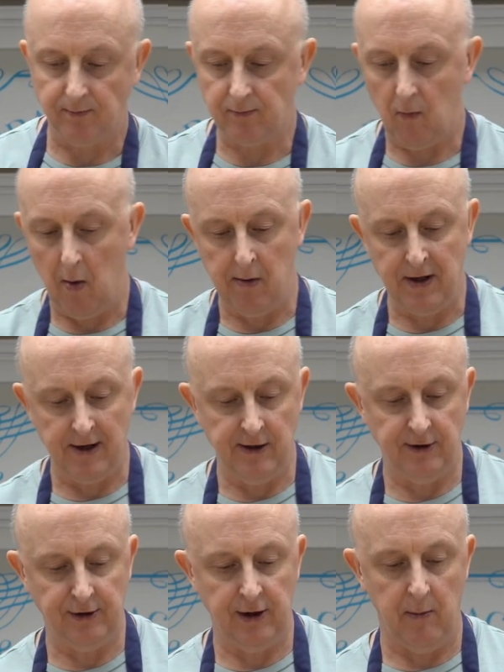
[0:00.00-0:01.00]
Well, that
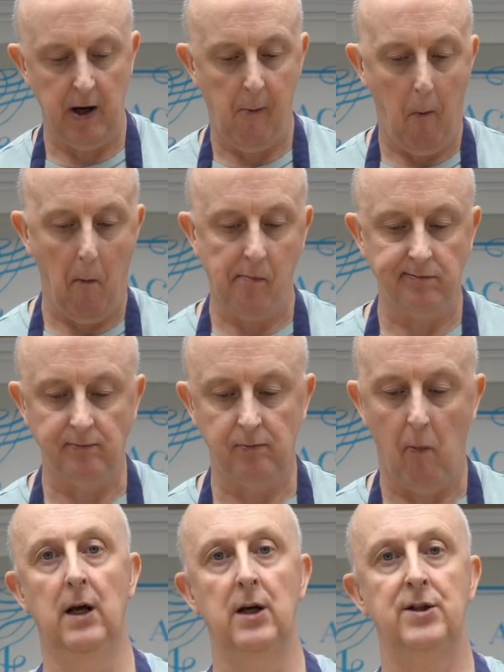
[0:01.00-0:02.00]
is yummy.
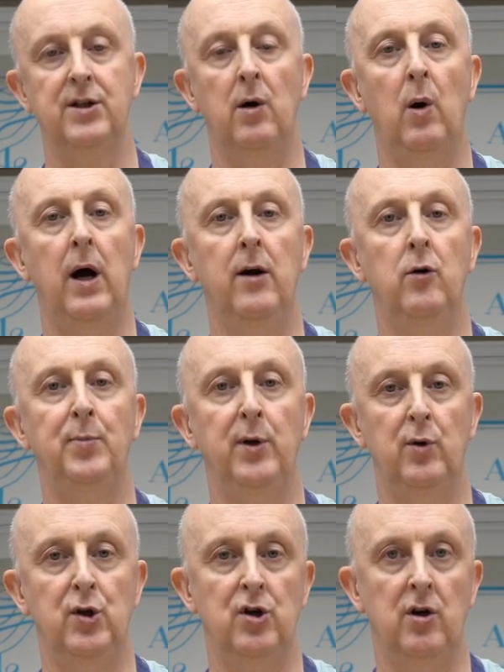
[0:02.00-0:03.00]
So I hope you
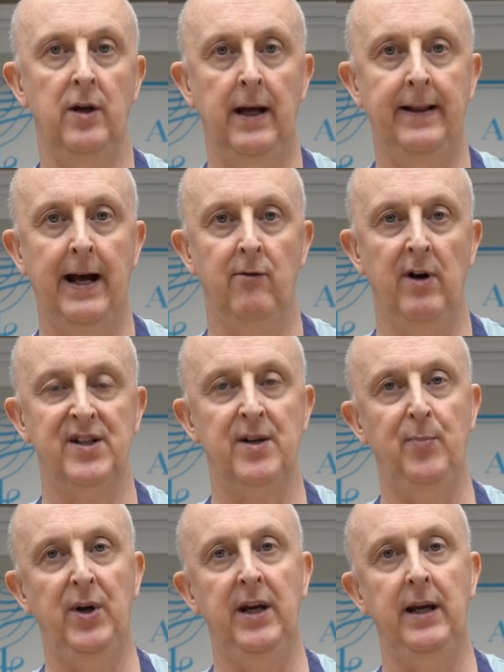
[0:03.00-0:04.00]
enjoyed that
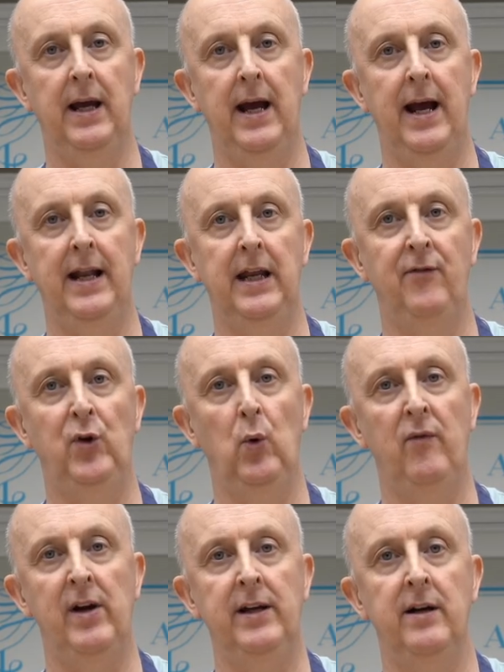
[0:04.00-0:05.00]
recipe, and if you
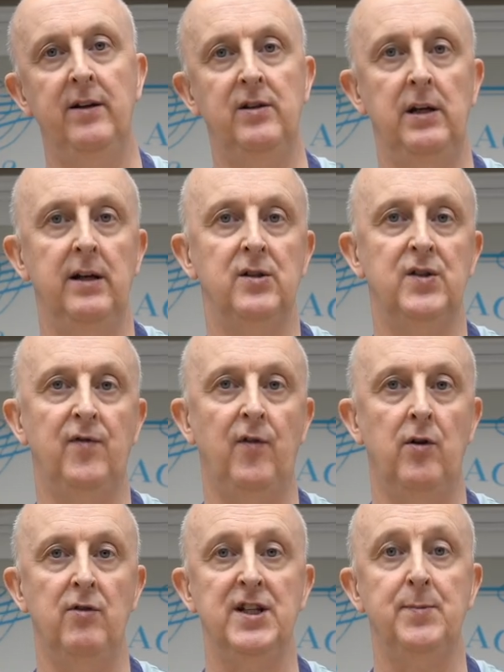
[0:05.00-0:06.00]
have any ideas
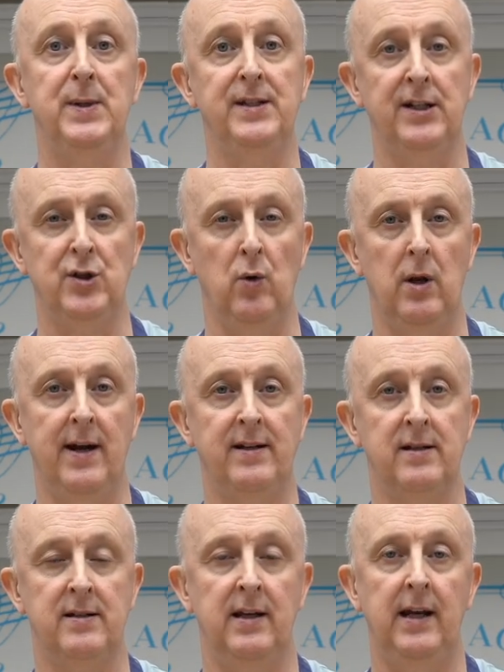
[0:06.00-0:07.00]
for recipes that you would like to
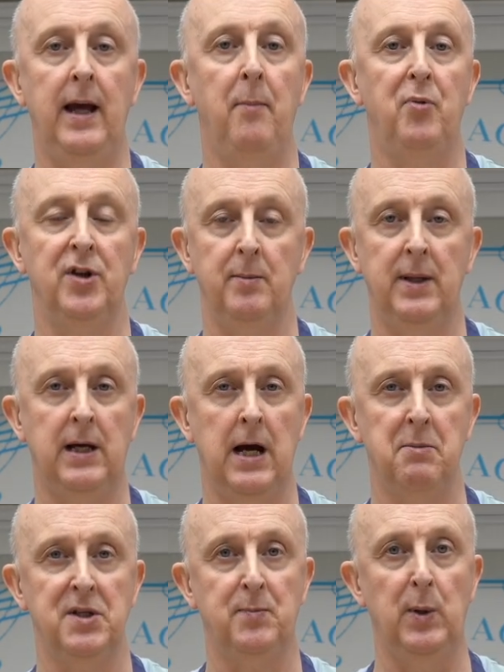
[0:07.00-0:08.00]
see, put them in the
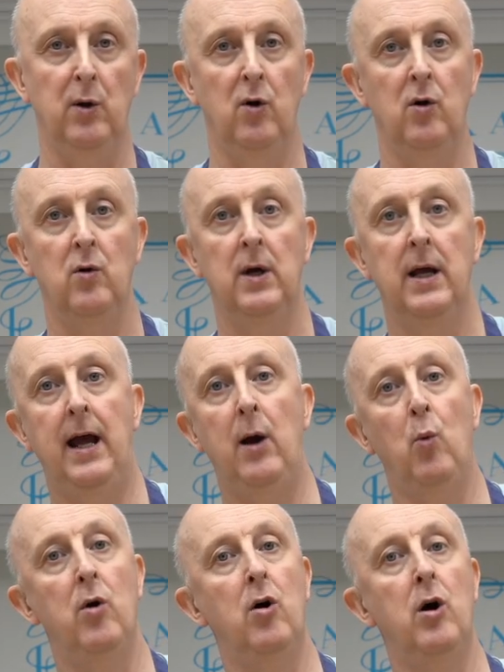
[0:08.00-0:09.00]
comments below.
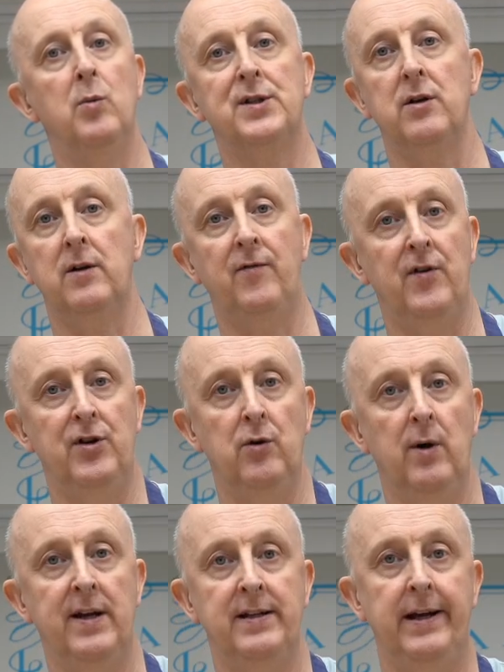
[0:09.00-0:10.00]
We're always looking for new
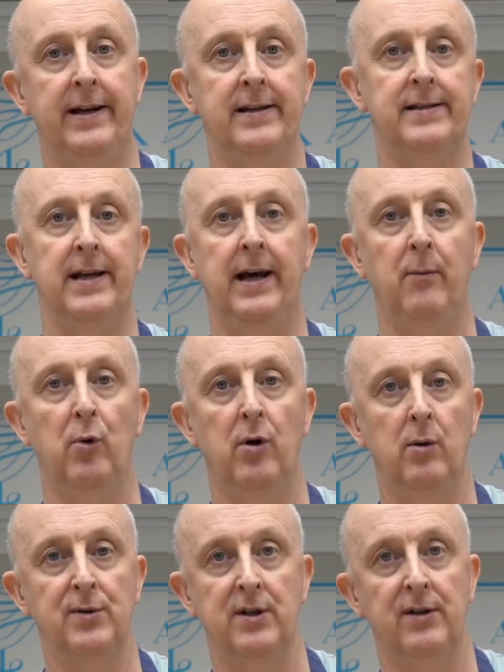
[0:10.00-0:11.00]
ideas, and we're
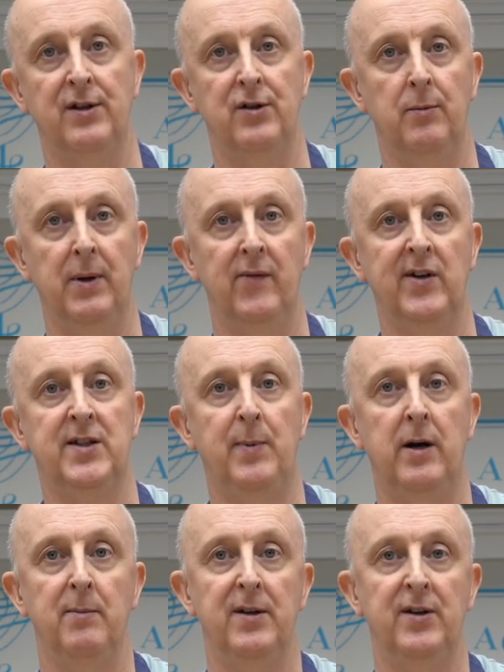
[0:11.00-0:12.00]
always looking to do a bit of
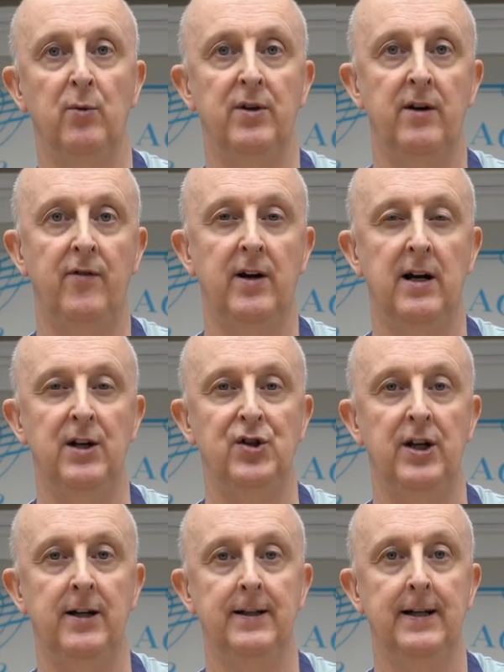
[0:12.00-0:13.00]
experimenting with our
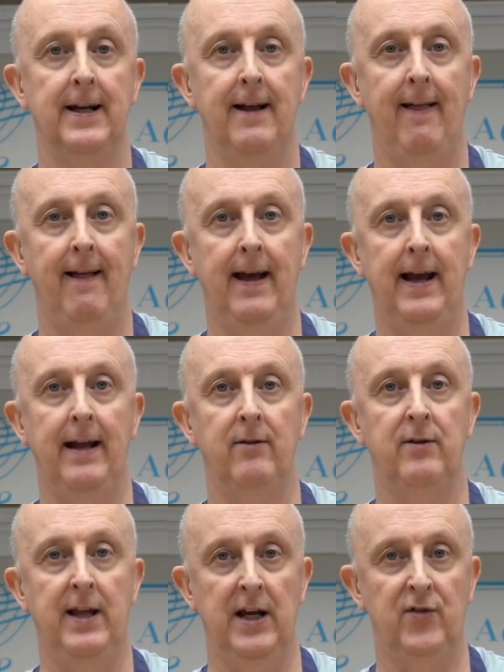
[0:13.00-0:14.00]
Focacia. And
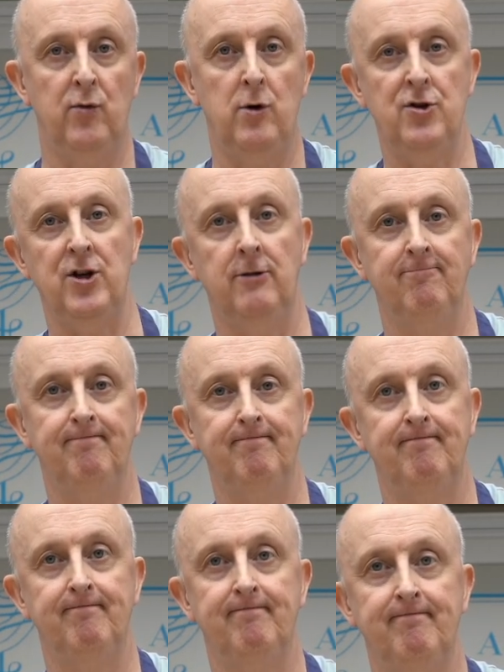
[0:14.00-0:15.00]
thanks for watching.
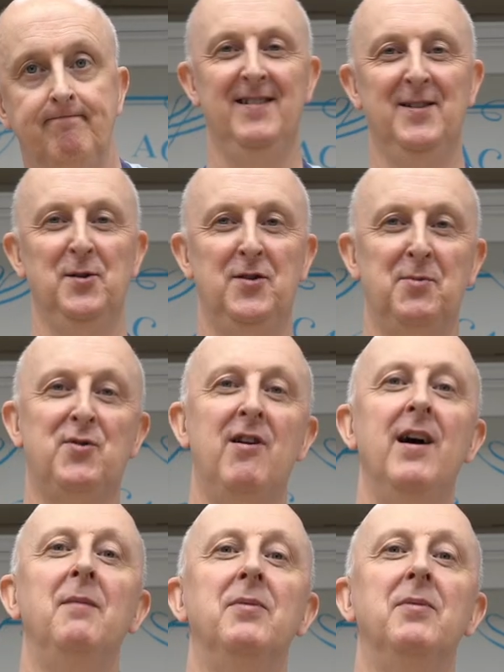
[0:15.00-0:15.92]
Subscribe.